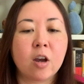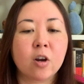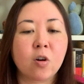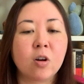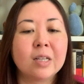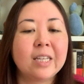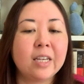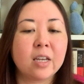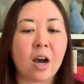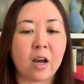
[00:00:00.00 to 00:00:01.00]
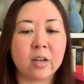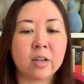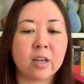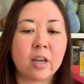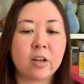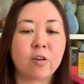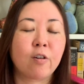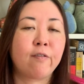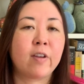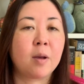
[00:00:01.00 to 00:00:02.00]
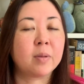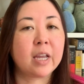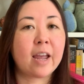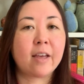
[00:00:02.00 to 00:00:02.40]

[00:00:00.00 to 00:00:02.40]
a girl, Li Yan, and her family.